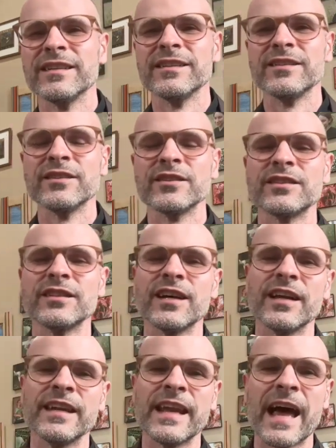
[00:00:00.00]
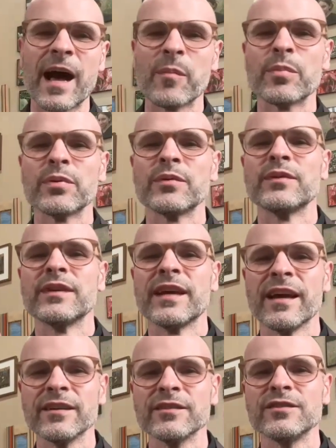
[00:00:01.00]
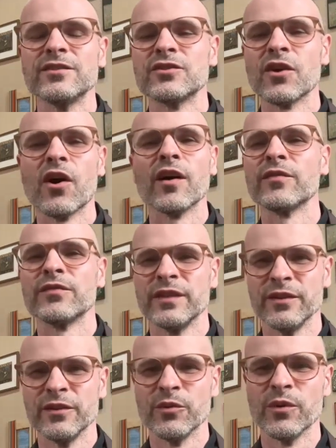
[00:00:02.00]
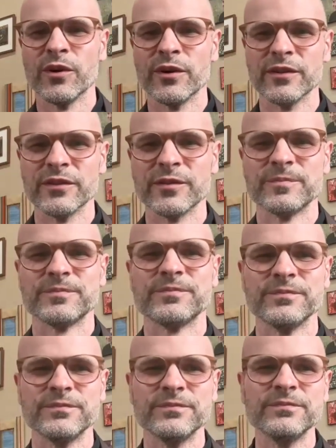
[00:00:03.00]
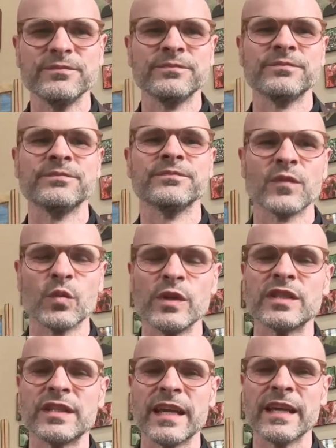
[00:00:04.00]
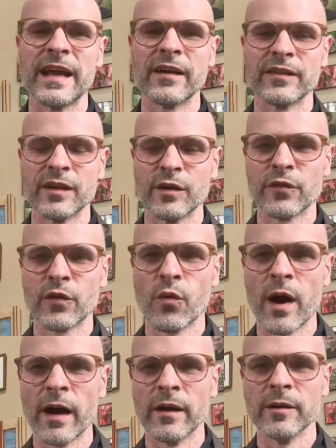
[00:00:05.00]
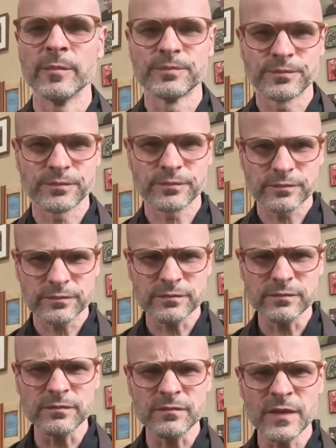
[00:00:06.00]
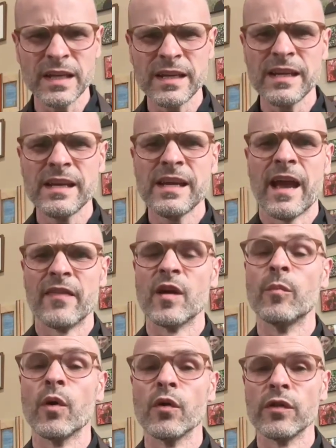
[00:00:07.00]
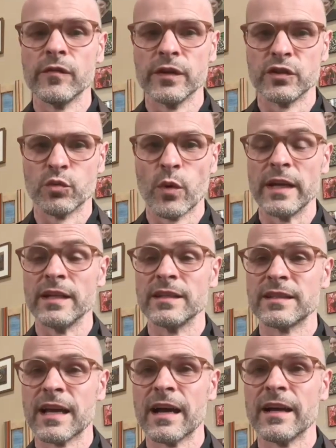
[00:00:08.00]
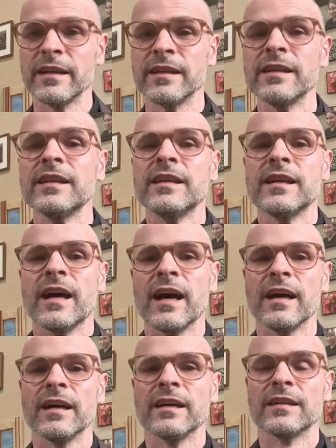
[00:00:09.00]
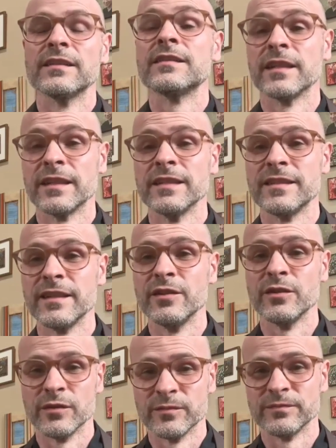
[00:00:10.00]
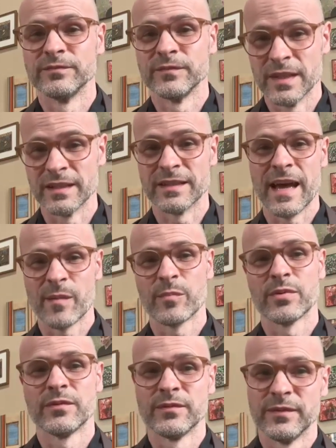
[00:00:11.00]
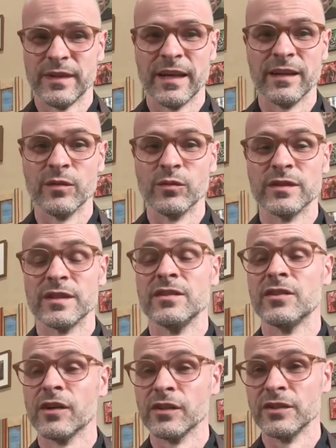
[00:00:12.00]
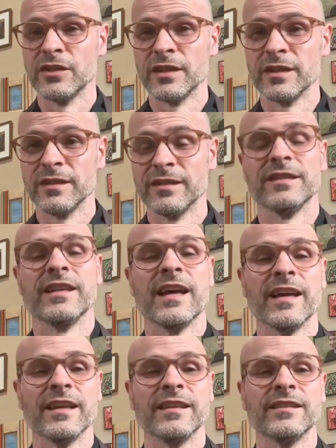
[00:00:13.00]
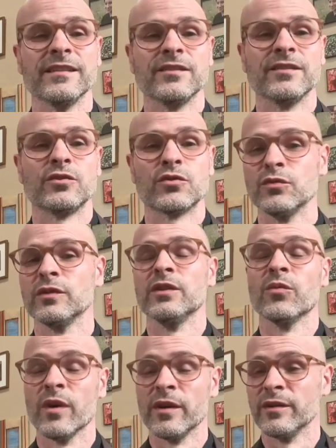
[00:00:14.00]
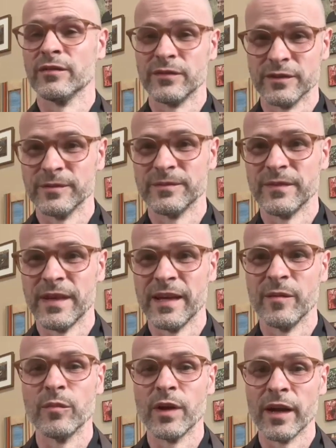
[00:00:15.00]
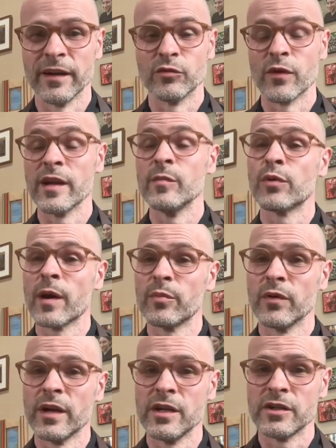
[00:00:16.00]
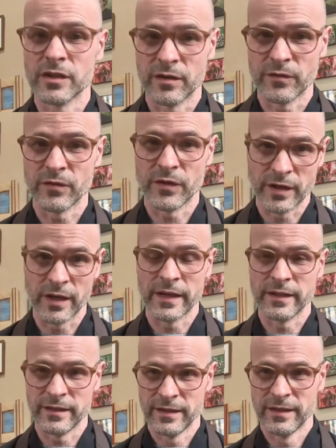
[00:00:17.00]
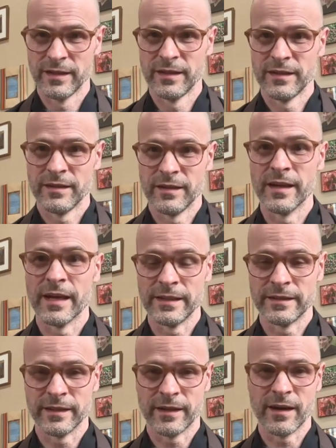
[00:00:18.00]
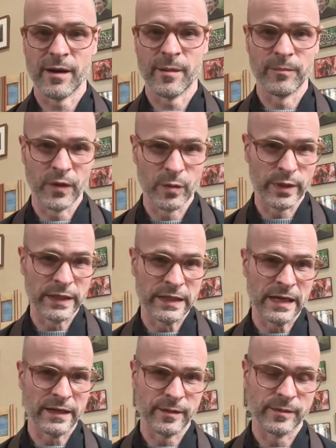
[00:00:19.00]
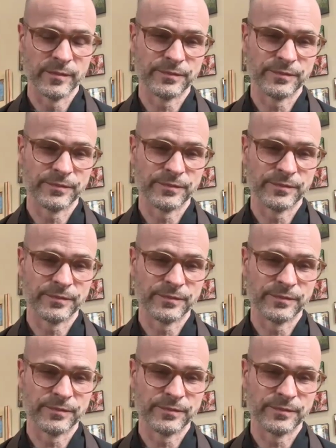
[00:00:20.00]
just a nap held soft in the world. We stayed out there for a while, and then both of us went inside to continue this nap. And it was indulgent and truly wonderful, and great preparation for the night to come, the big night.